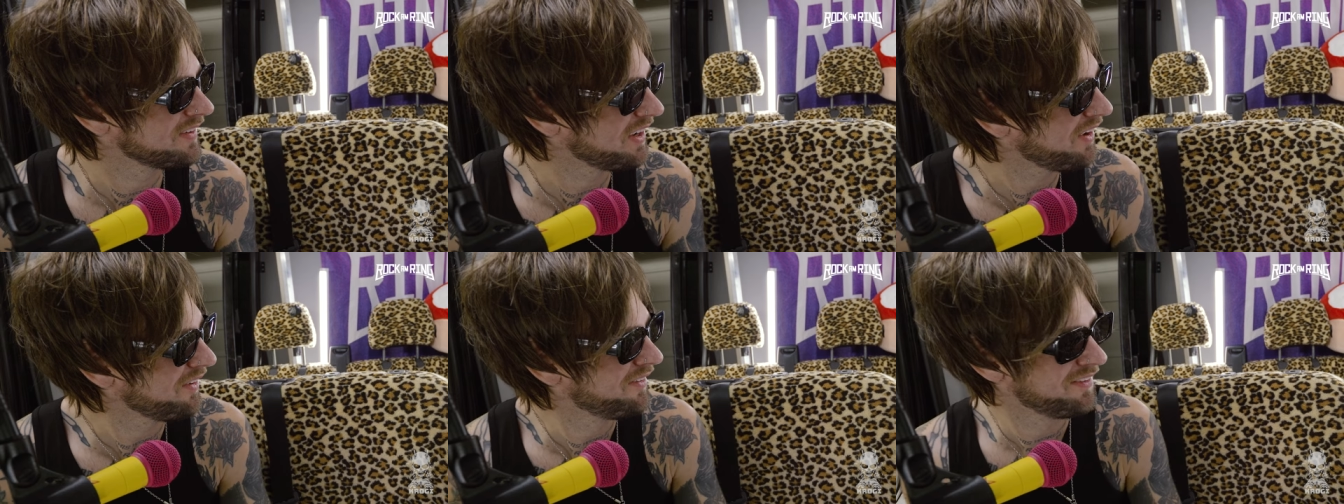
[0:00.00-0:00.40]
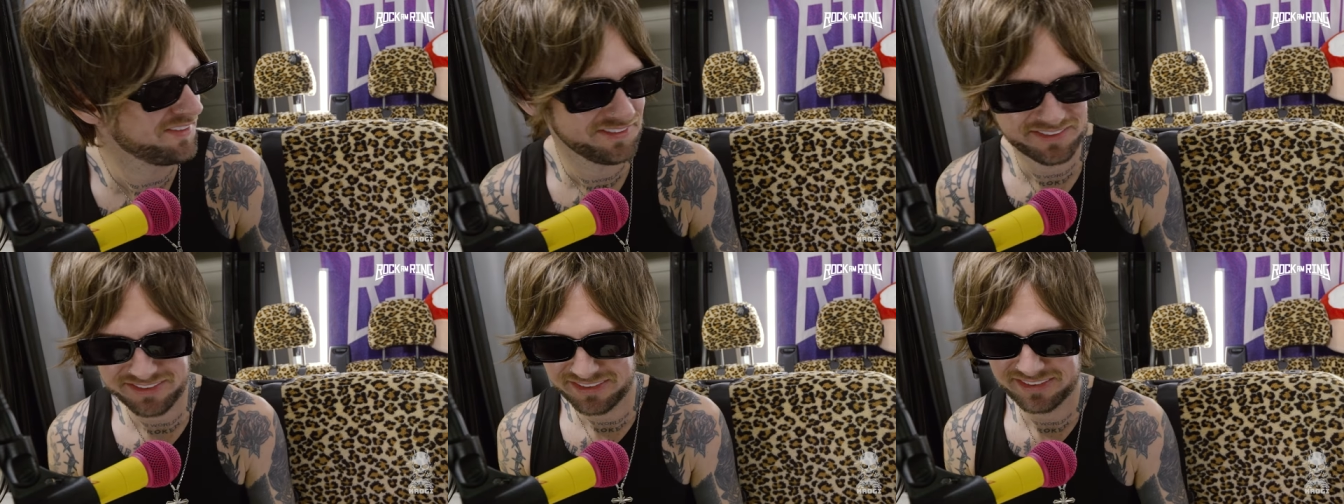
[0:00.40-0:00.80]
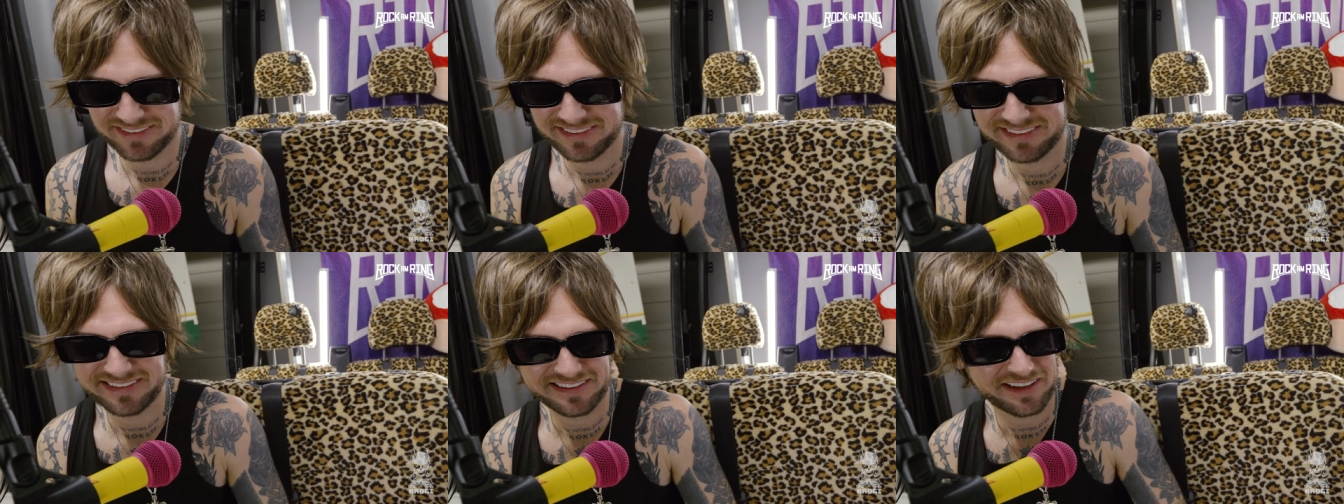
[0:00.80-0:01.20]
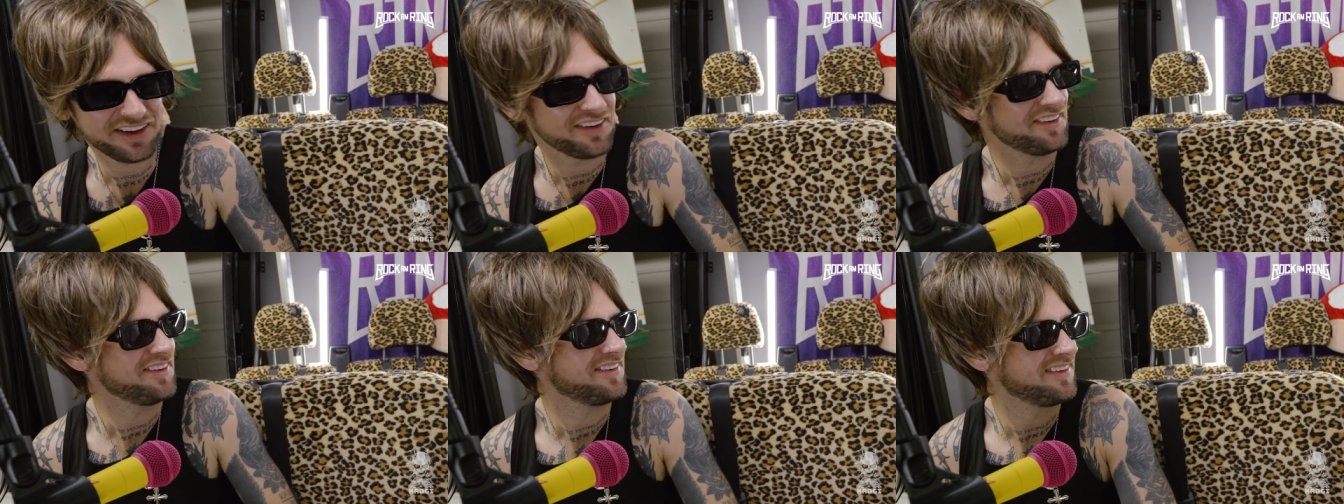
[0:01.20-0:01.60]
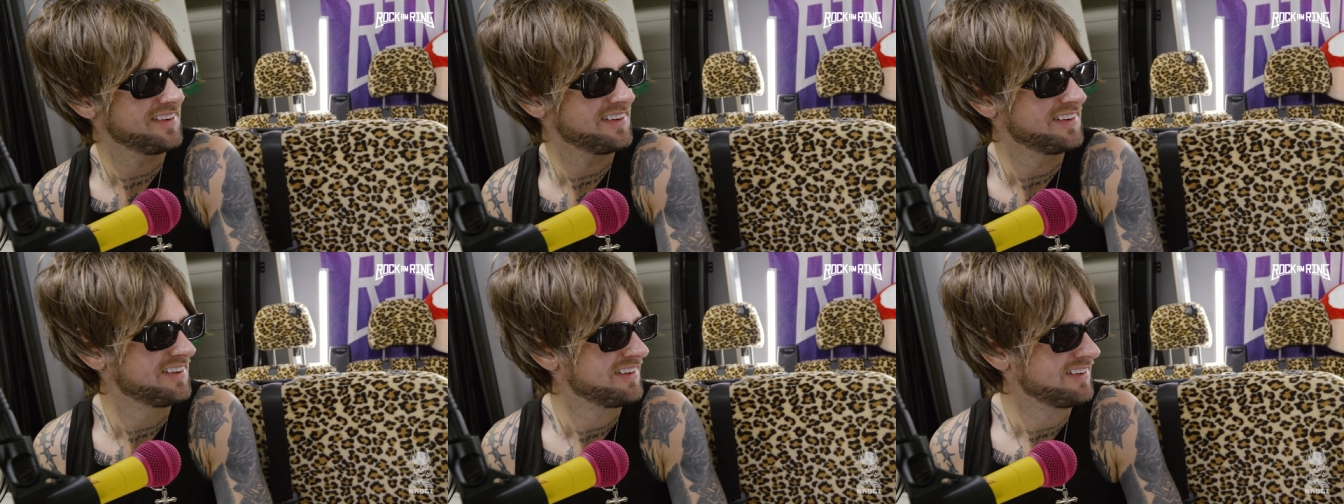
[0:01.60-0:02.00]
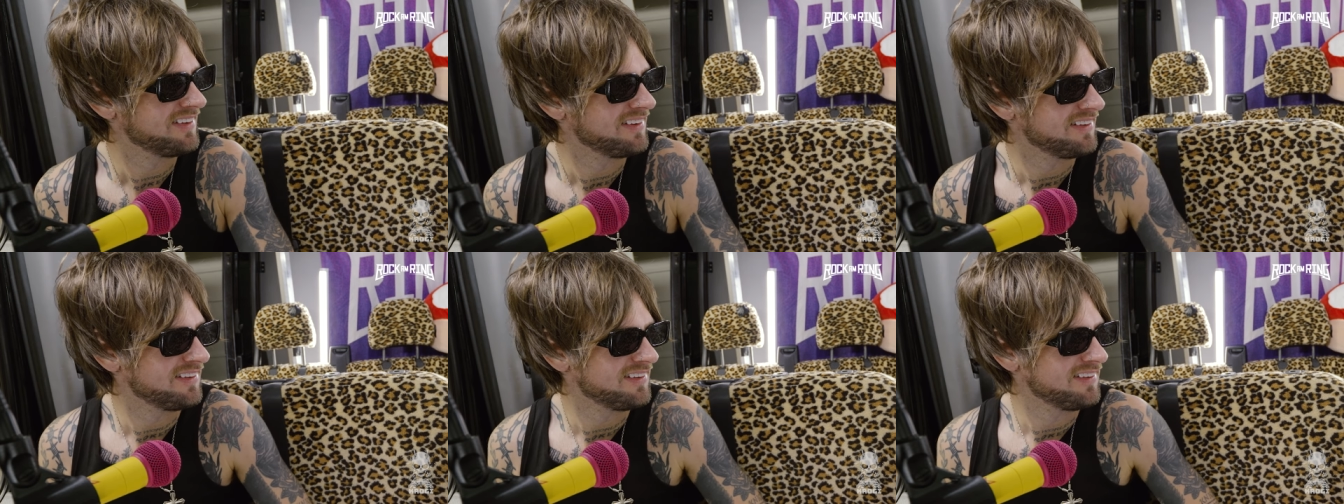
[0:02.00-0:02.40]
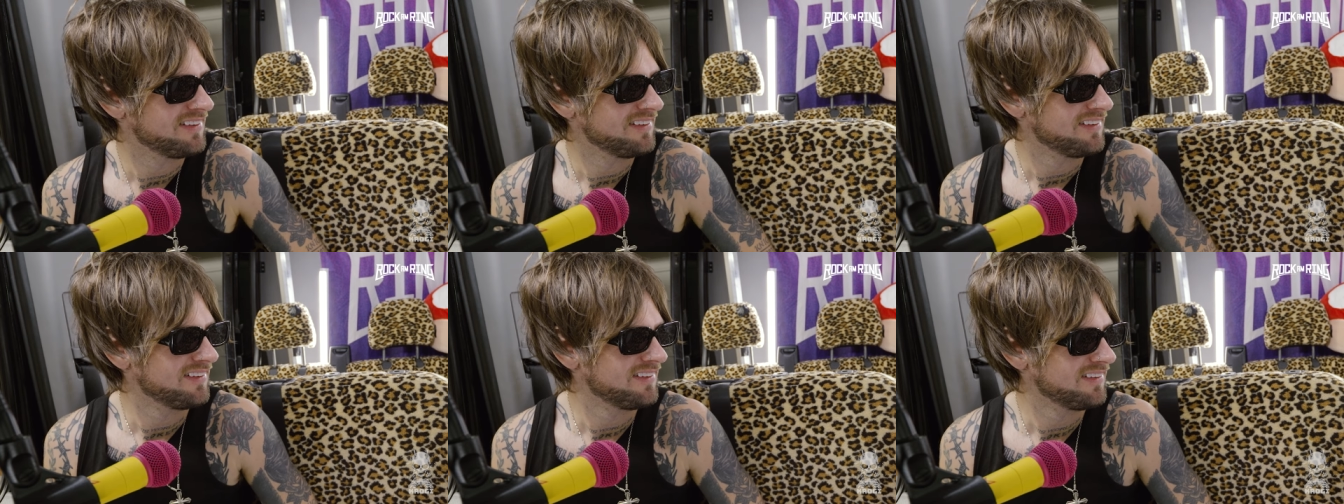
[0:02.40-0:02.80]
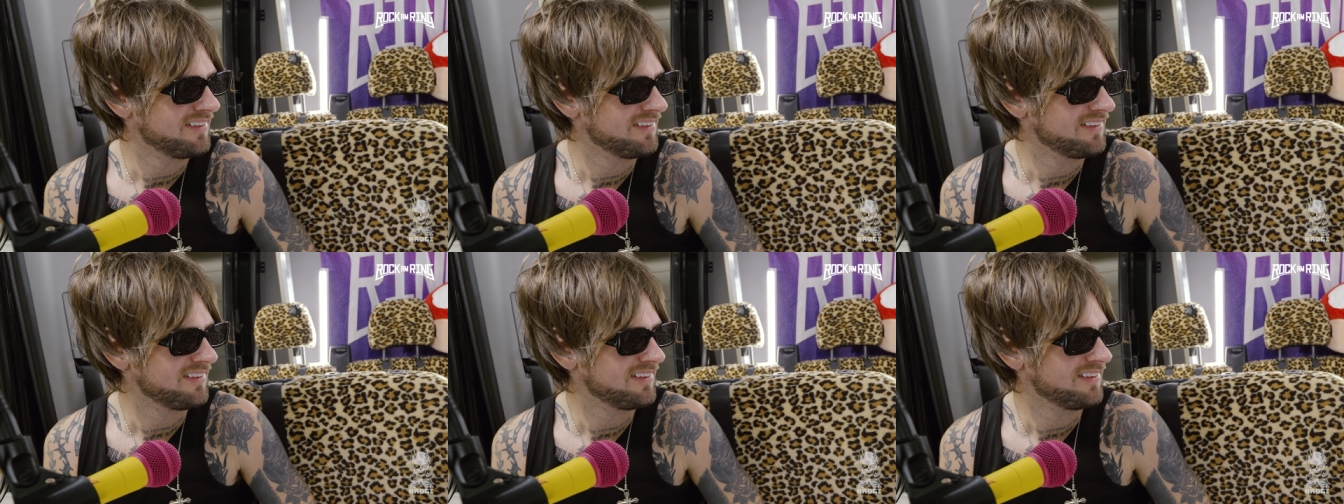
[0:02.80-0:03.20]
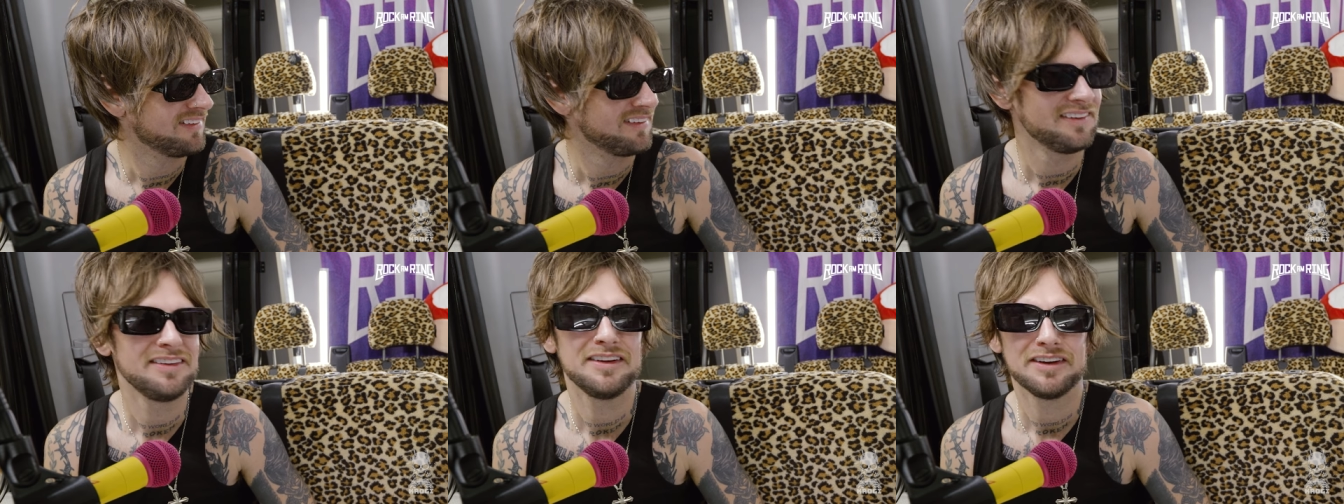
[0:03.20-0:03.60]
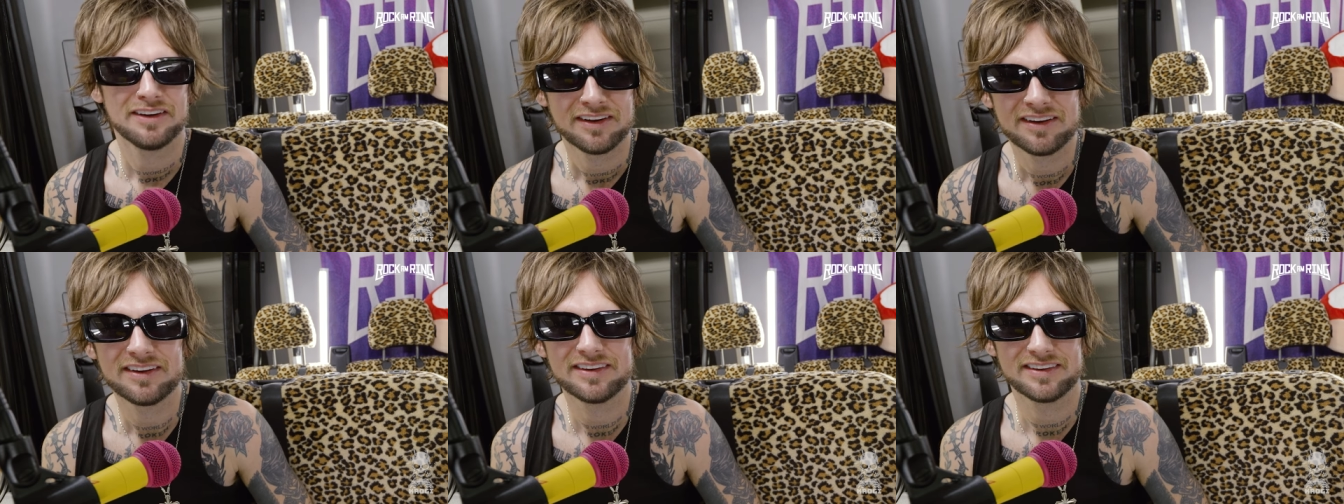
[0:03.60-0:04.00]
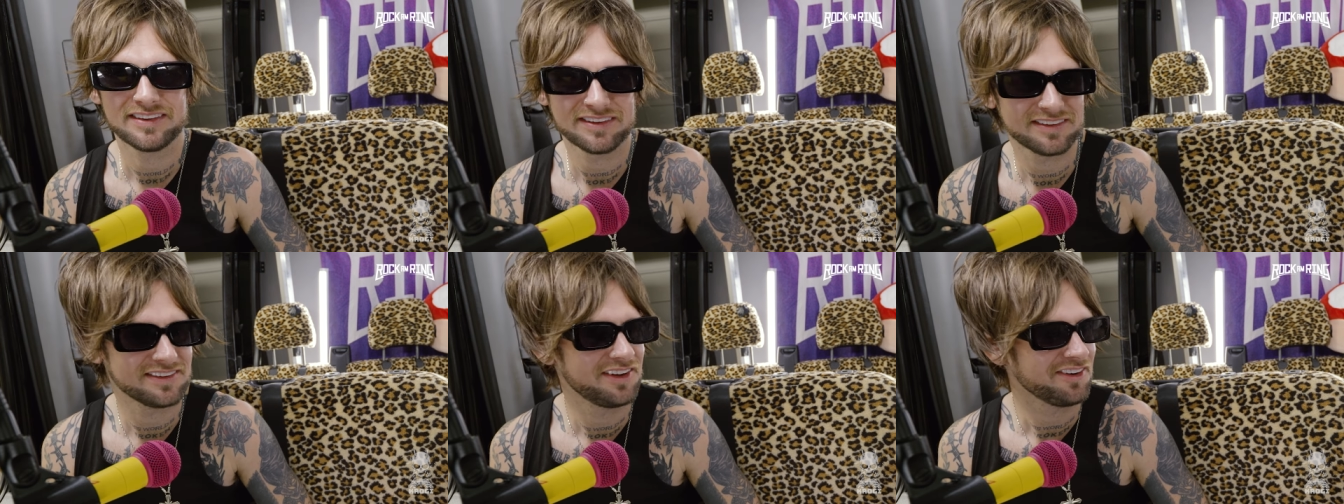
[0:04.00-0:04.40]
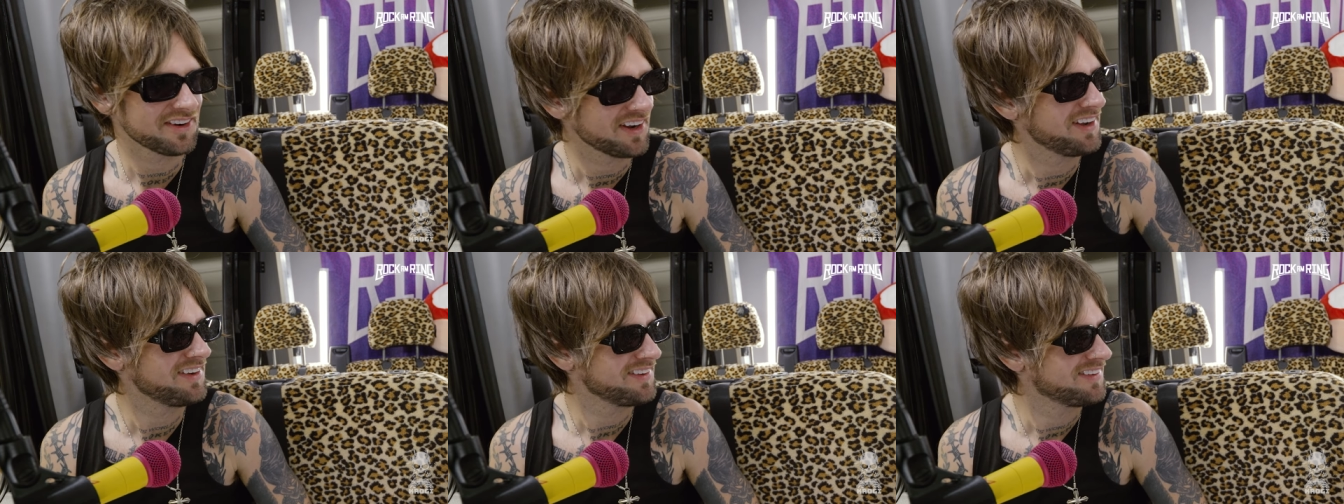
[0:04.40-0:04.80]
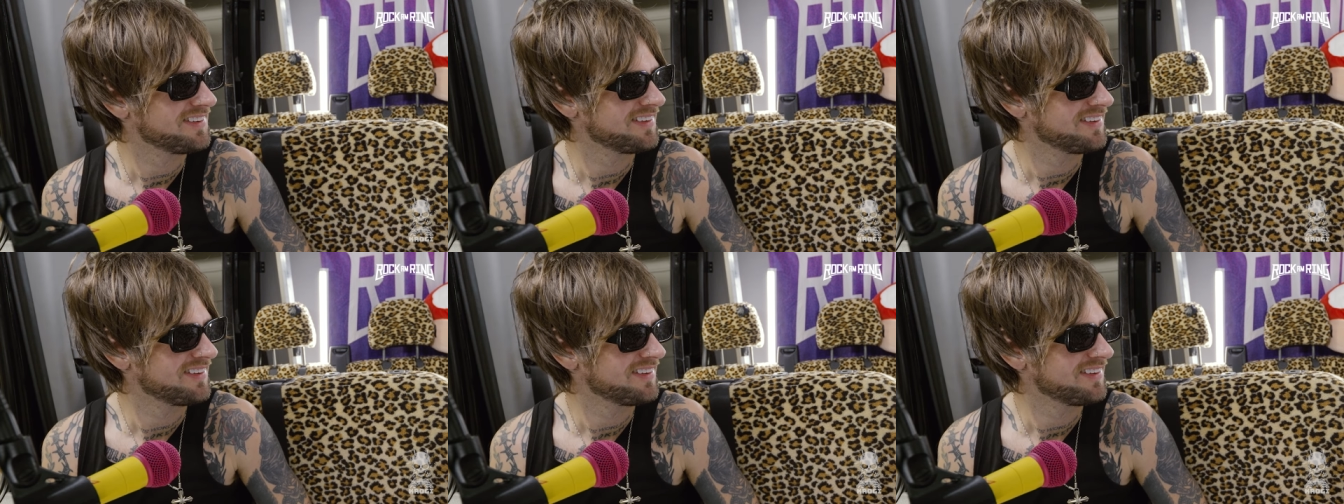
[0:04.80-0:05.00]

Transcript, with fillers: Yeah. No worries. Yeah. We can play a little bit of video games if you want. Okay. Uh,